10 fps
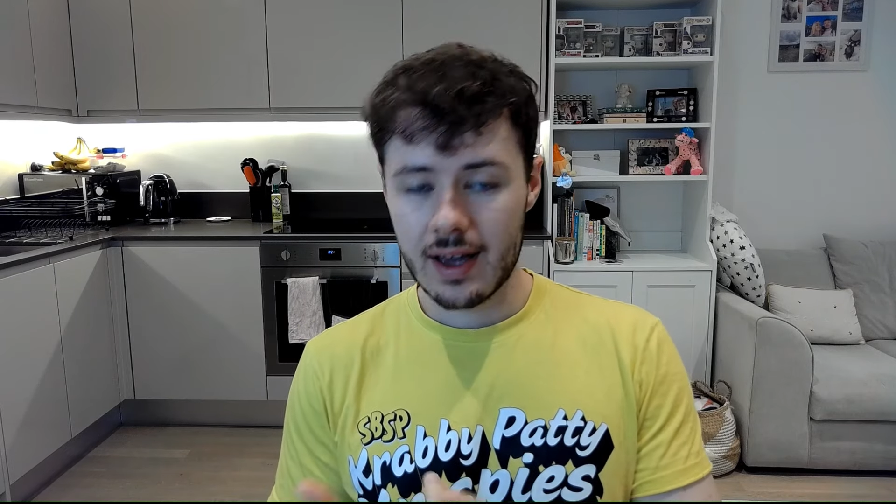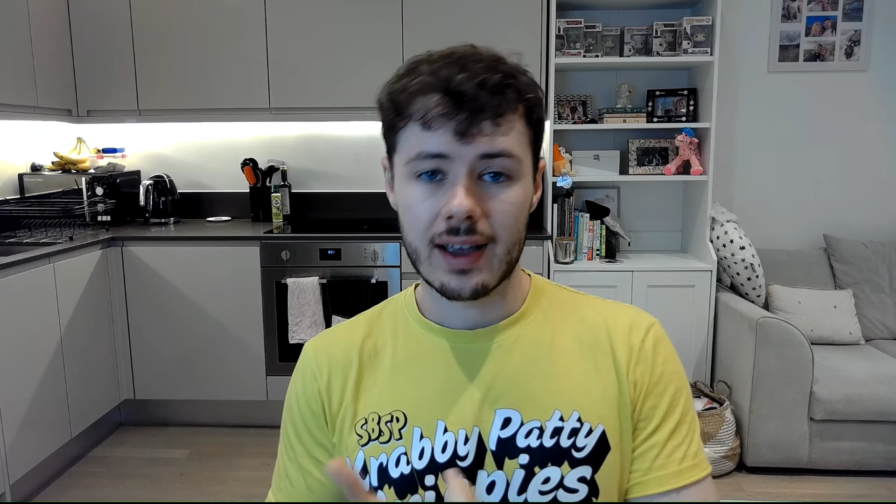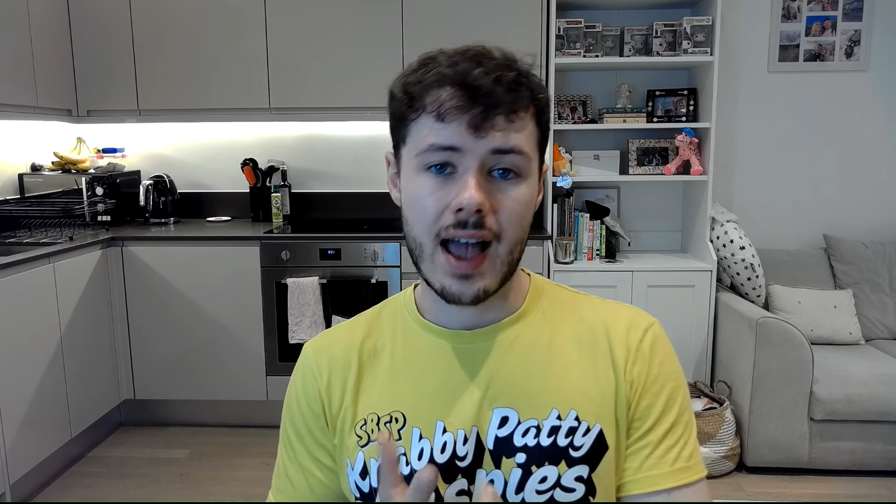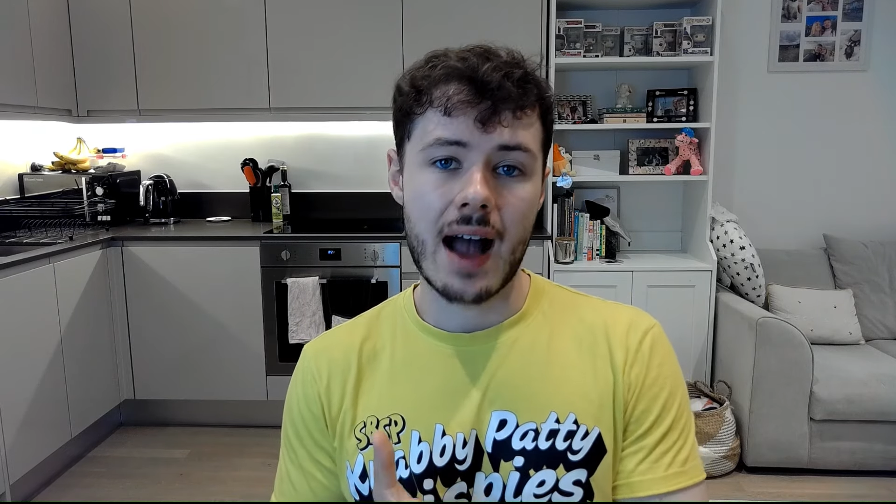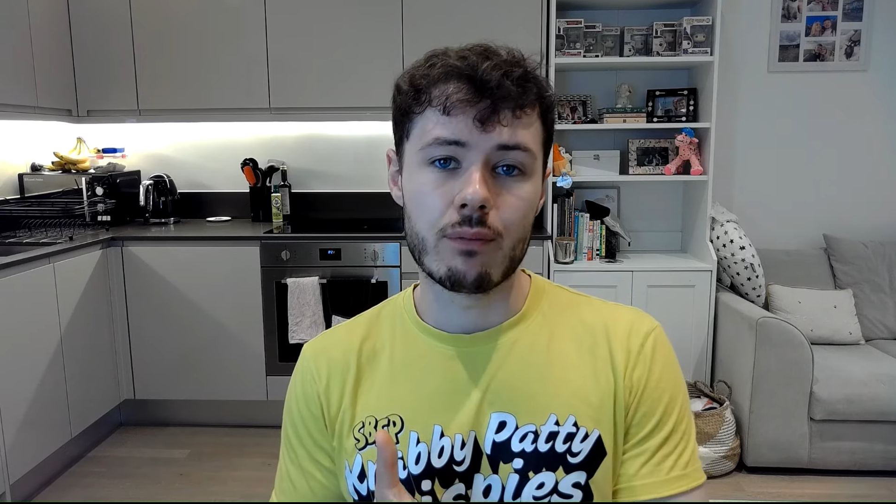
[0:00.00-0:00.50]

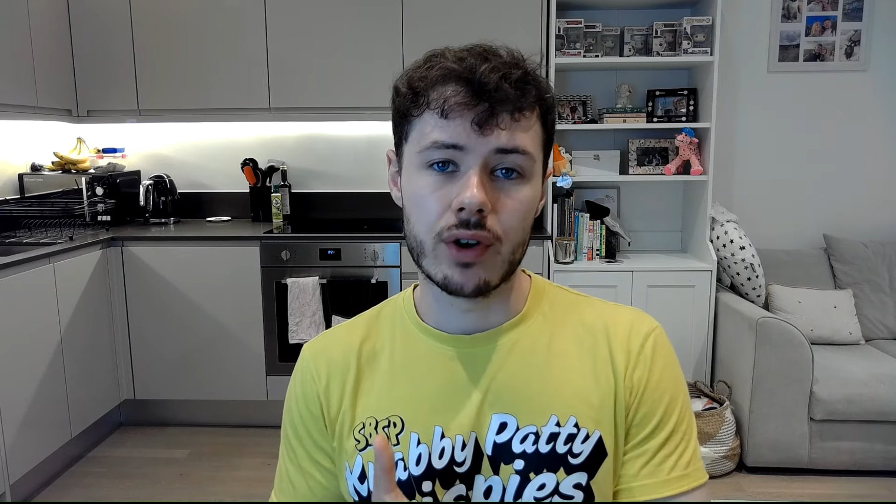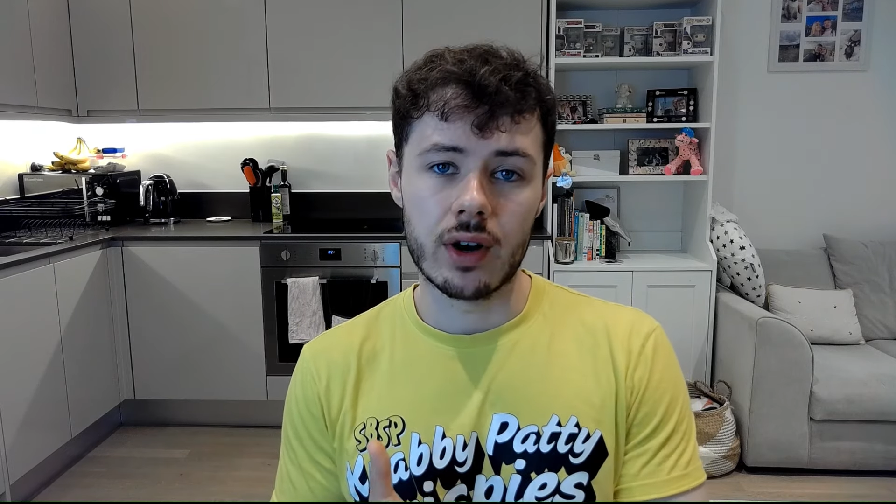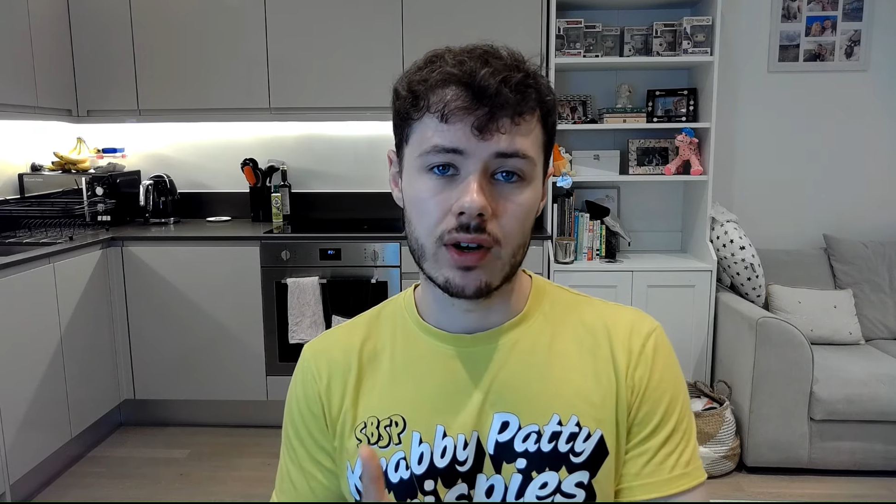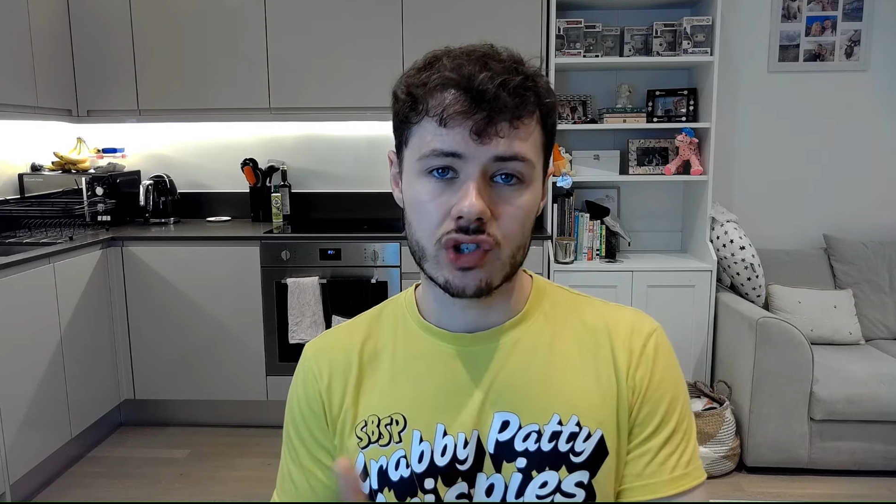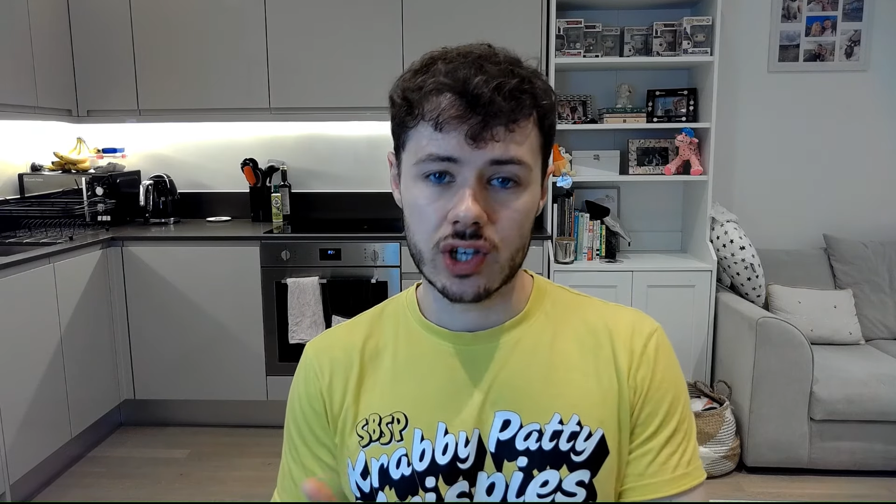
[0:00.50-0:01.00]
Cameron
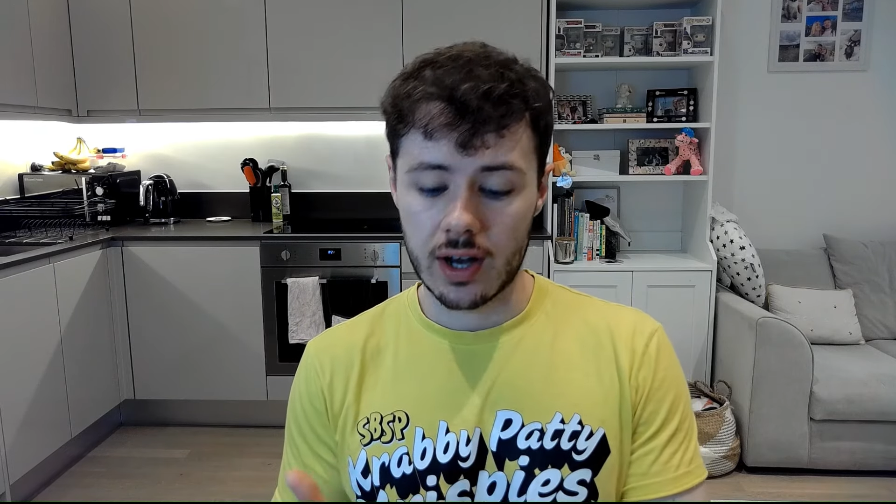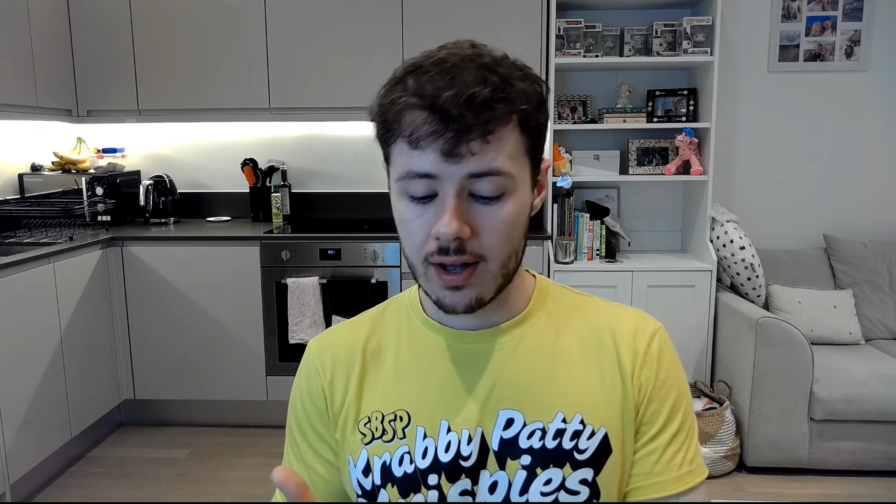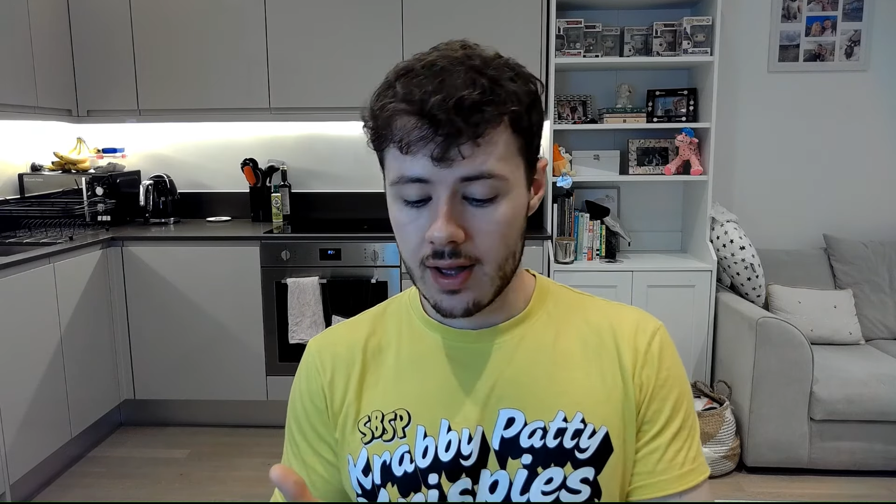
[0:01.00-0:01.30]
Archer.